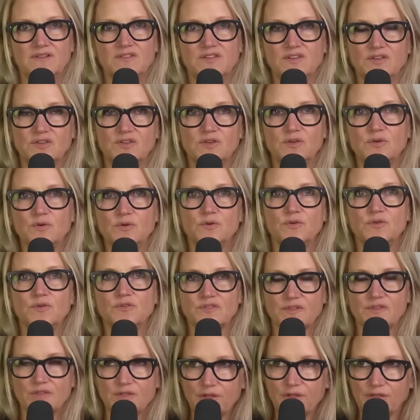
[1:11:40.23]
to
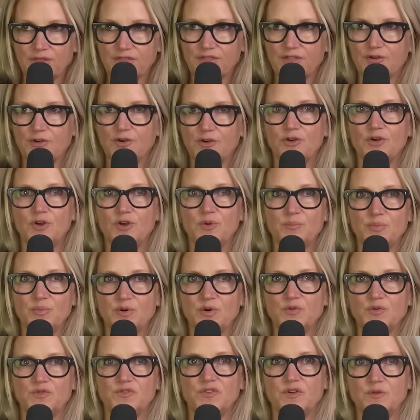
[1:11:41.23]
use the
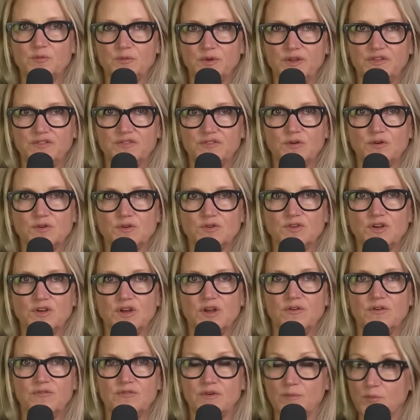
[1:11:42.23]
third-person research
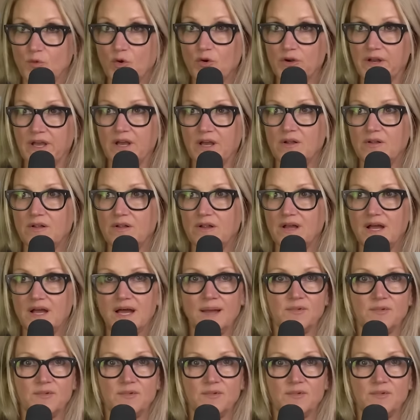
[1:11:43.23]
from Cornell.